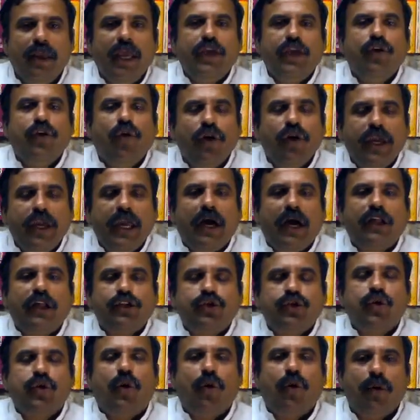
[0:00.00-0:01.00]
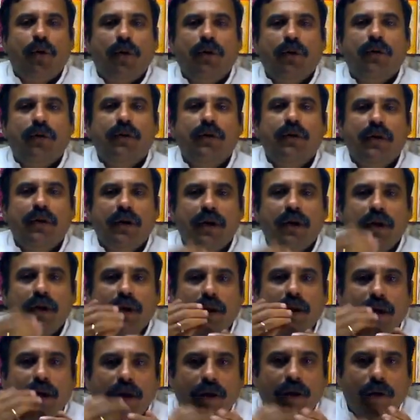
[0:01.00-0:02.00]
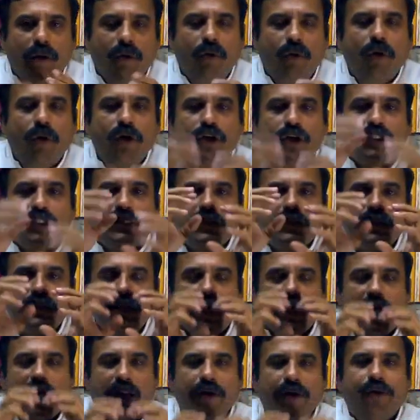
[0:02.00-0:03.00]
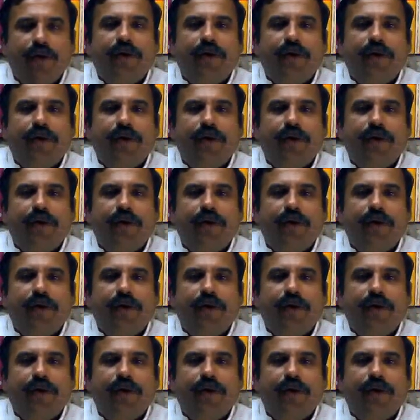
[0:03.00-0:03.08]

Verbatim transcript: a yogi also goes,